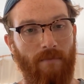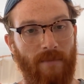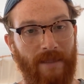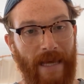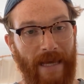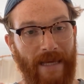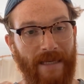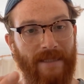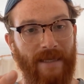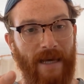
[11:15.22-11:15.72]

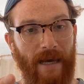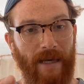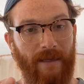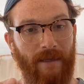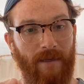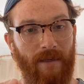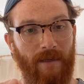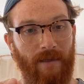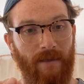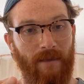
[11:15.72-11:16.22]
tech
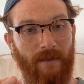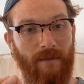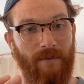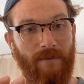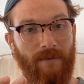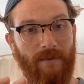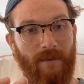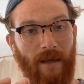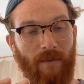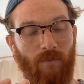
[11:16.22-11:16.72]
stack
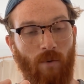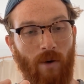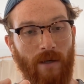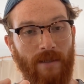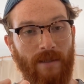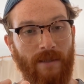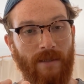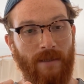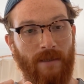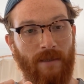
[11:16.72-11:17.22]
that
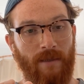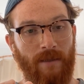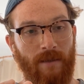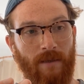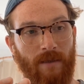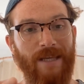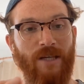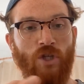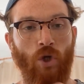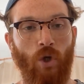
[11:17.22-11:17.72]
was
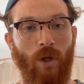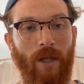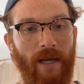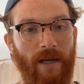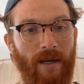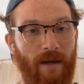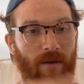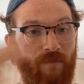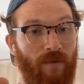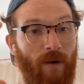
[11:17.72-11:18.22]

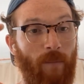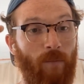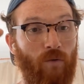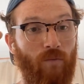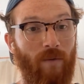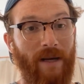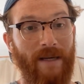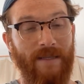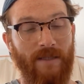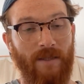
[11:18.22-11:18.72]
isolated from the
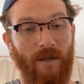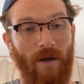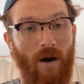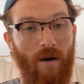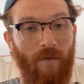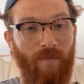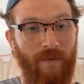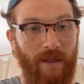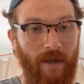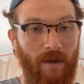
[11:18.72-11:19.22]
rest
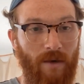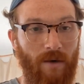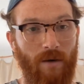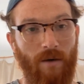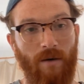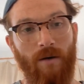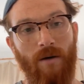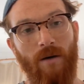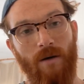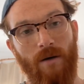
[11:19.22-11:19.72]
of
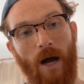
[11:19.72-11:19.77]
their